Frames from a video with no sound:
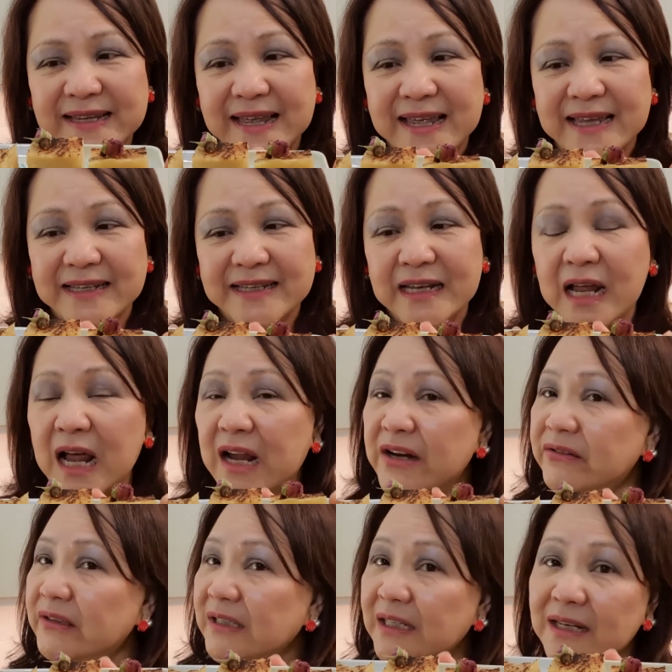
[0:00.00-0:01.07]
and I
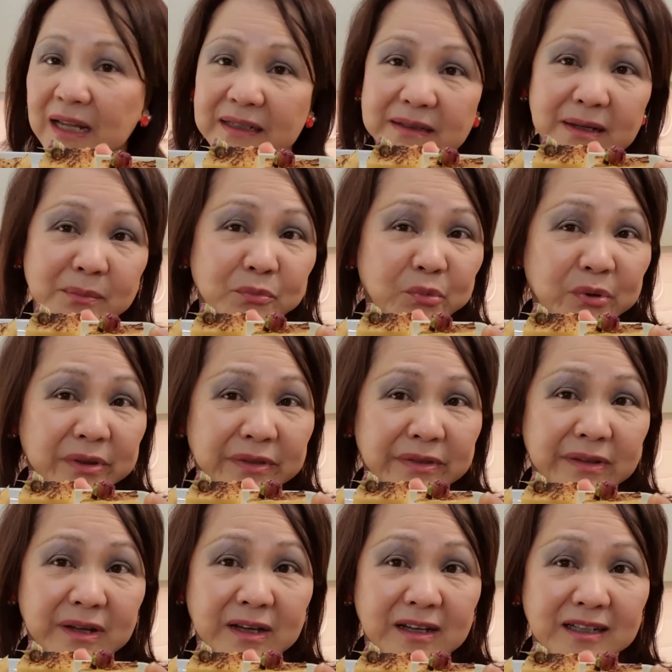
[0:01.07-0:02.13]
really like them with
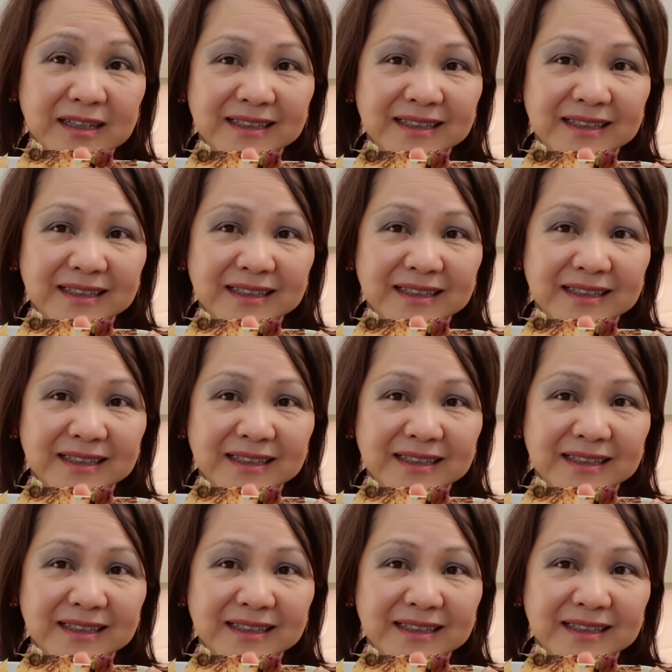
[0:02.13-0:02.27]
uh,